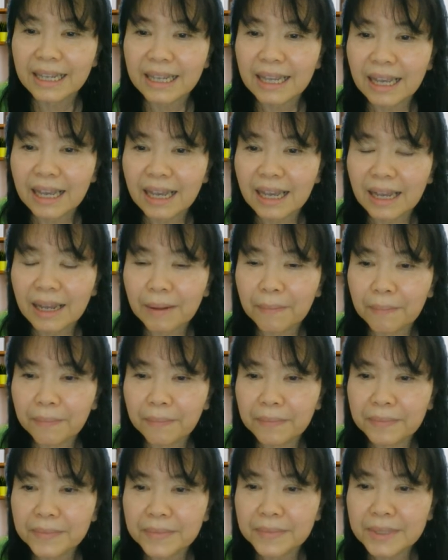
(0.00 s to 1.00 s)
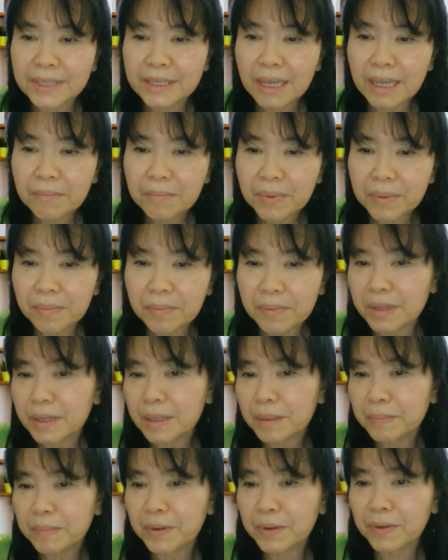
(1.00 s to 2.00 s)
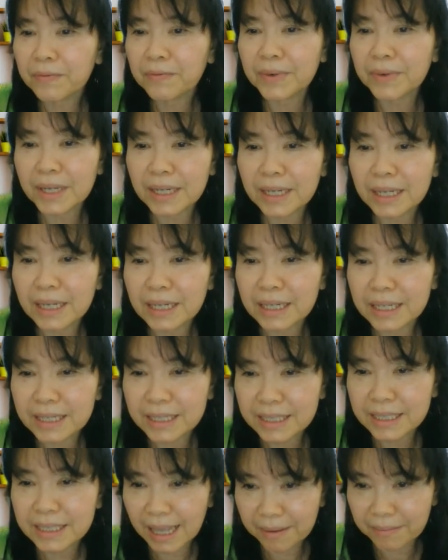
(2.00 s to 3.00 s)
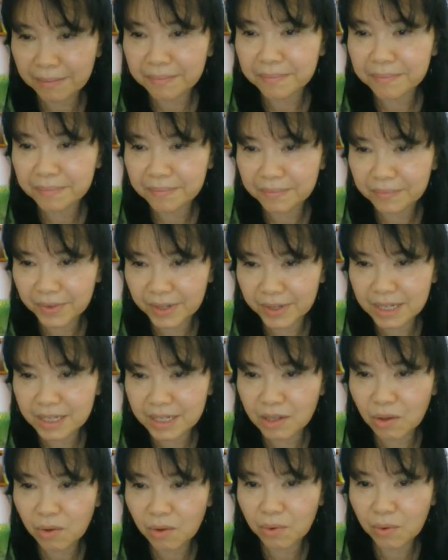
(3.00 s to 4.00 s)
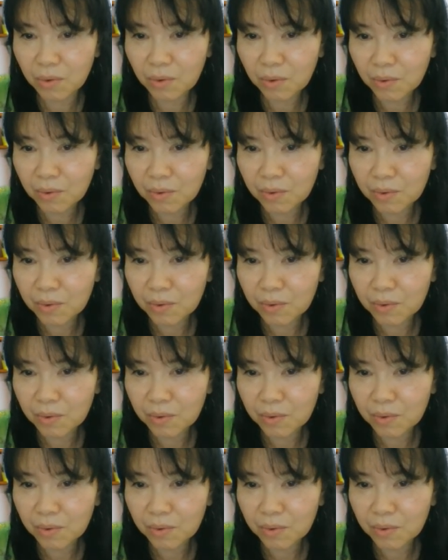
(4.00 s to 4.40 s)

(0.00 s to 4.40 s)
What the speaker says: Some people prefer this type with this logo,